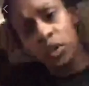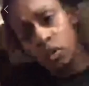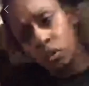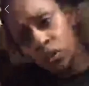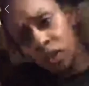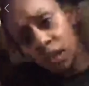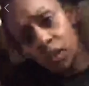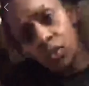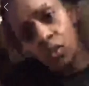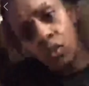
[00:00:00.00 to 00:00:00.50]
you
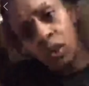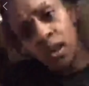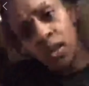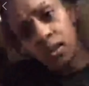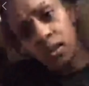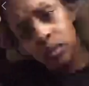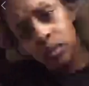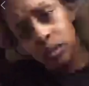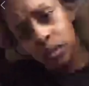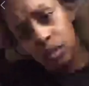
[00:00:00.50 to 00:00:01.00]
think he going to
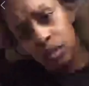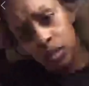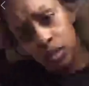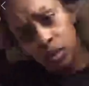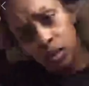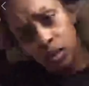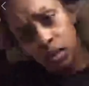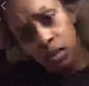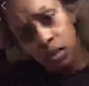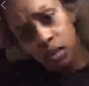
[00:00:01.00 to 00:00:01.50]
answer it?
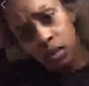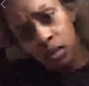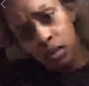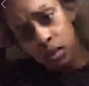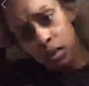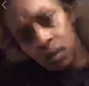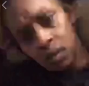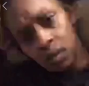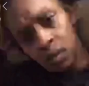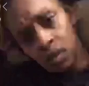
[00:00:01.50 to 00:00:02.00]

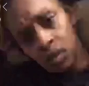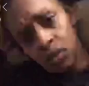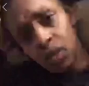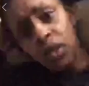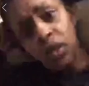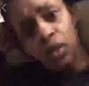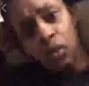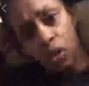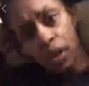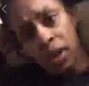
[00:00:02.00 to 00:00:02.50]
You think
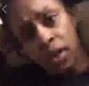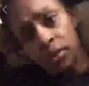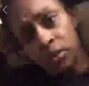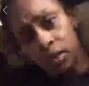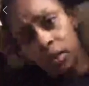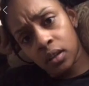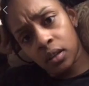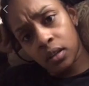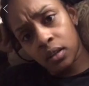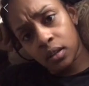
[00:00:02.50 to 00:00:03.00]
he going to answer
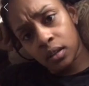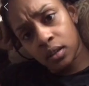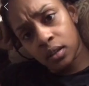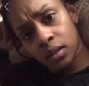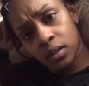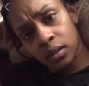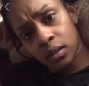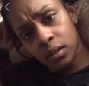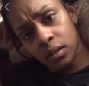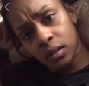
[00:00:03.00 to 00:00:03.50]
it?
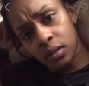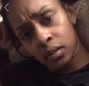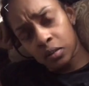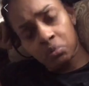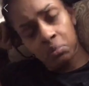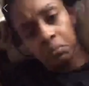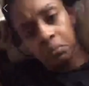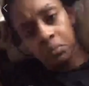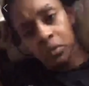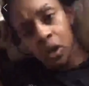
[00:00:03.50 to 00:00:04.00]

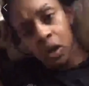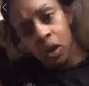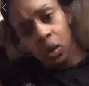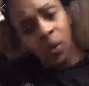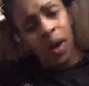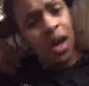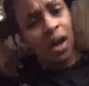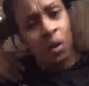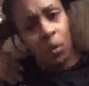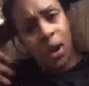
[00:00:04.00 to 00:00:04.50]
No,
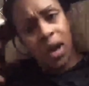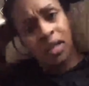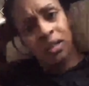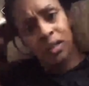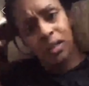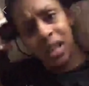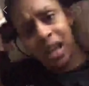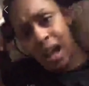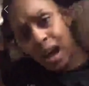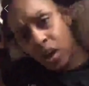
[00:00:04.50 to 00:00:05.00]
why why is
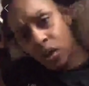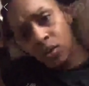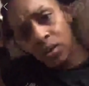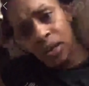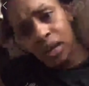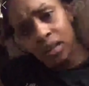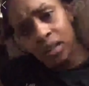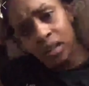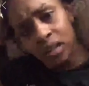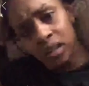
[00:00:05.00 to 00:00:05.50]
that? I only
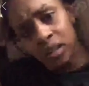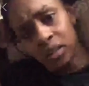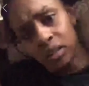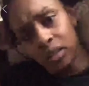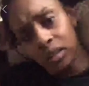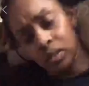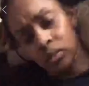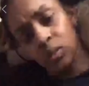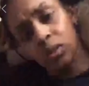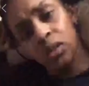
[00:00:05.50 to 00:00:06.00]
got the
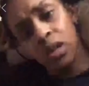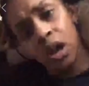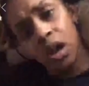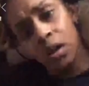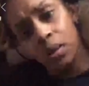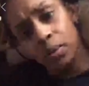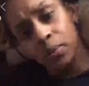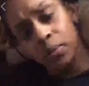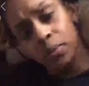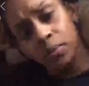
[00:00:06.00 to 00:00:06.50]
answers. What's
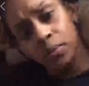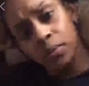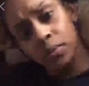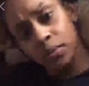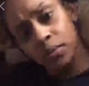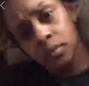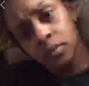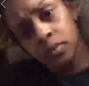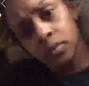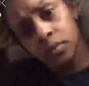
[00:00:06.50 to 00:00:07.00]
up?
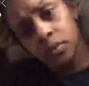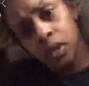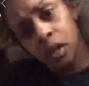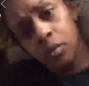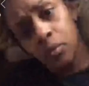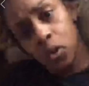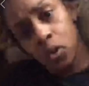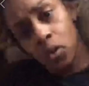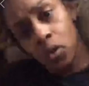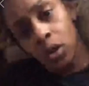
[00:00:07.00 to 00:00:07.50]

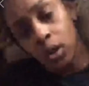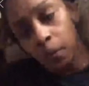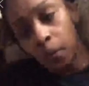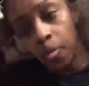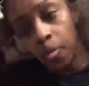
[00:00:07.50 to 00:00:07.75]
Come on.